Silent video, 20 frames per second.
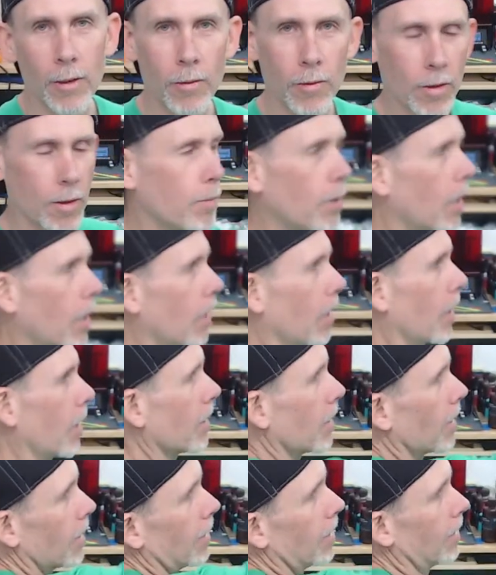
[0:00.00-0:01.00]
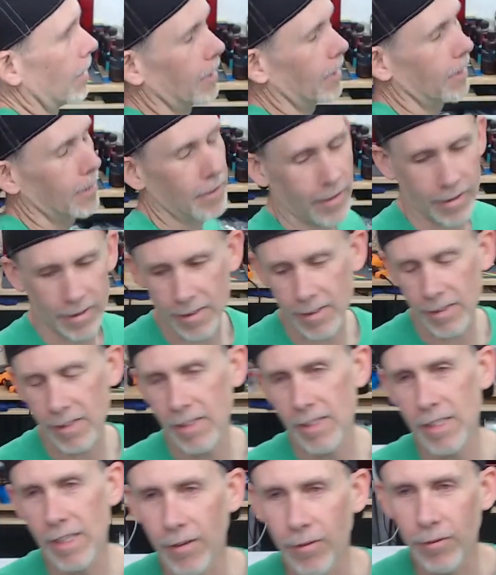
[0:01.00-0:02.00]
over the pond, and it's
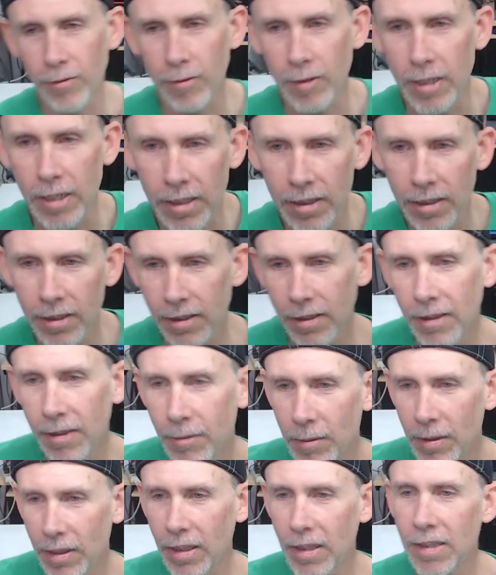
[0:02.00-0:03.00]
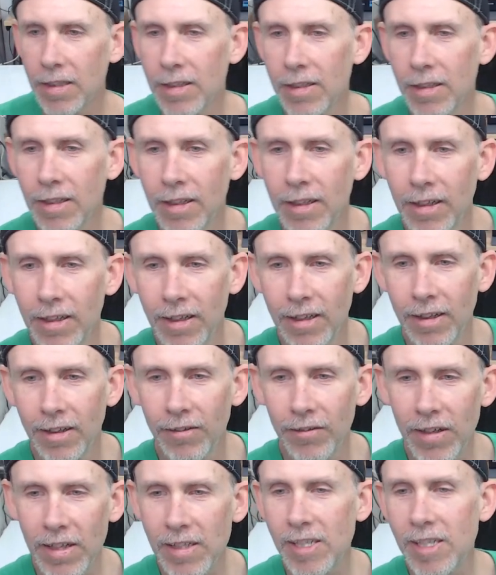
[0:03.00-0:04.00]
it's like free.
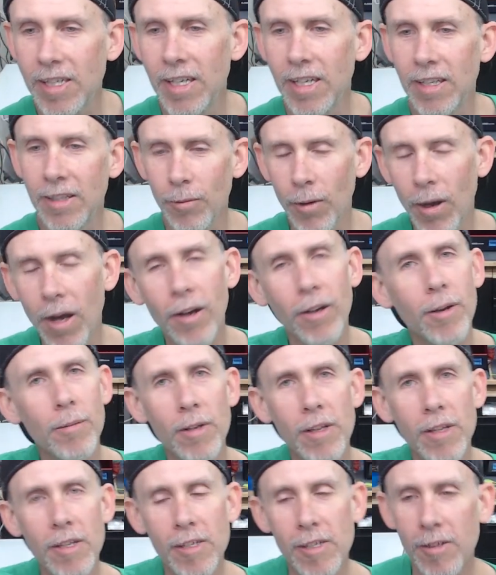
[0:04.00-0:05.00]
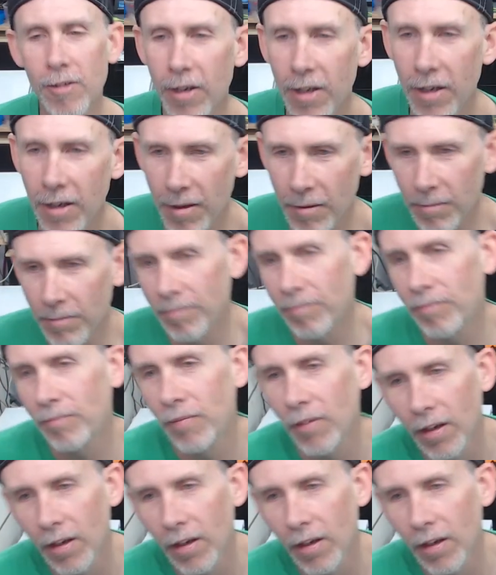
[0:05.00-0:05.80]
Vincent, welcome to the stream.